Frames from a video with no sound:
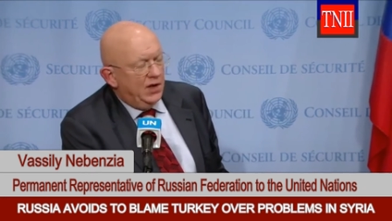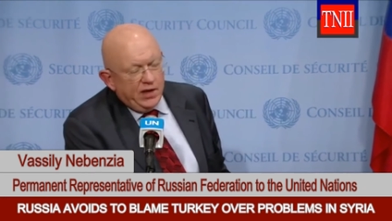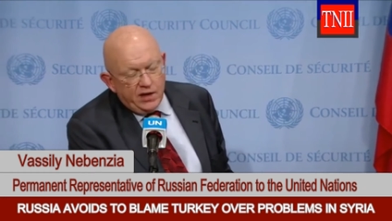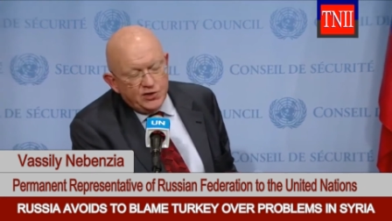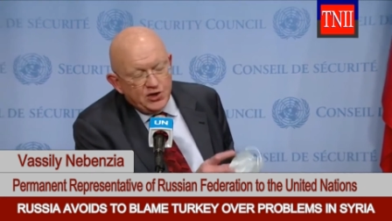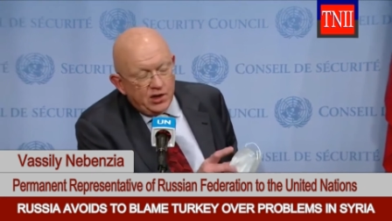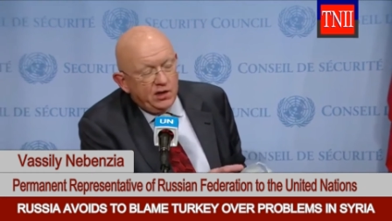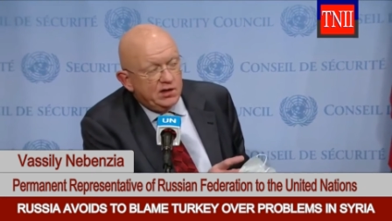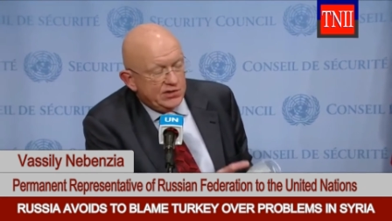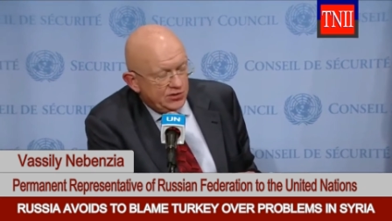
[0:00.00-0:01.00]
I
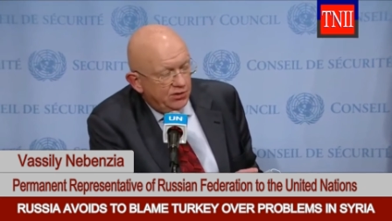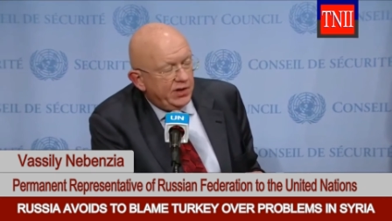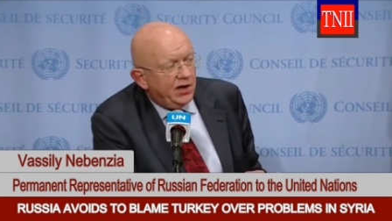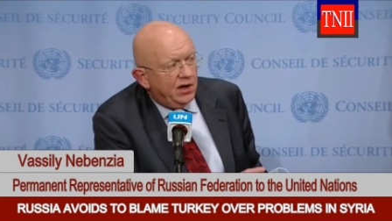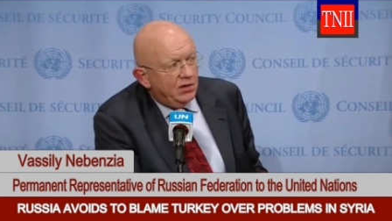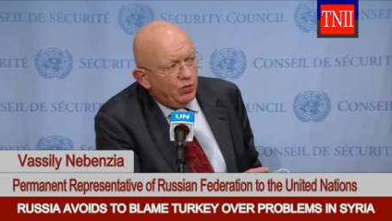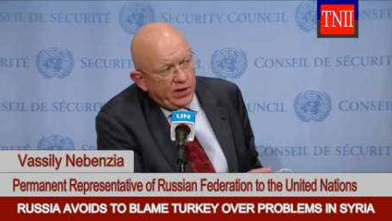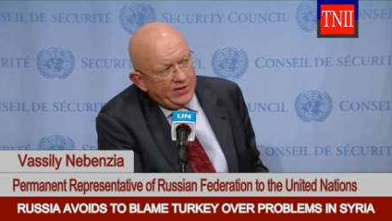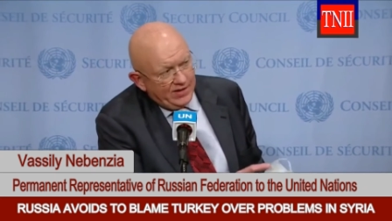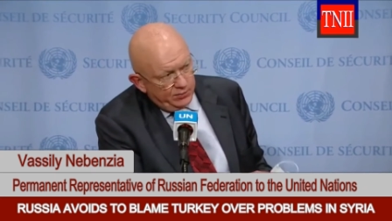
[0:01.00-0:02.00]
share a concern regarding
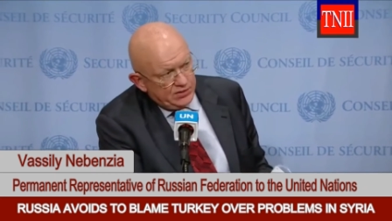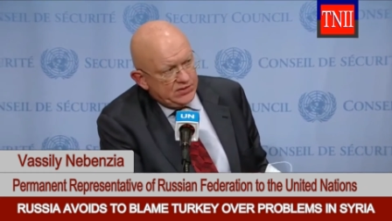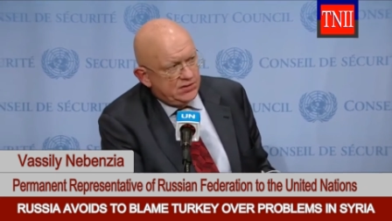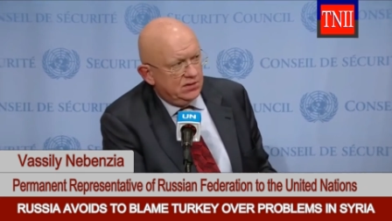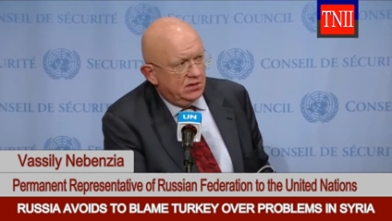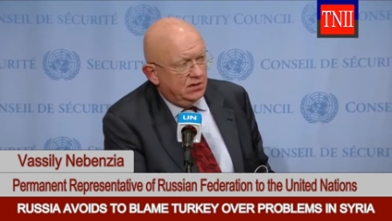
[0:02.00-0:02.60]
White Helmets.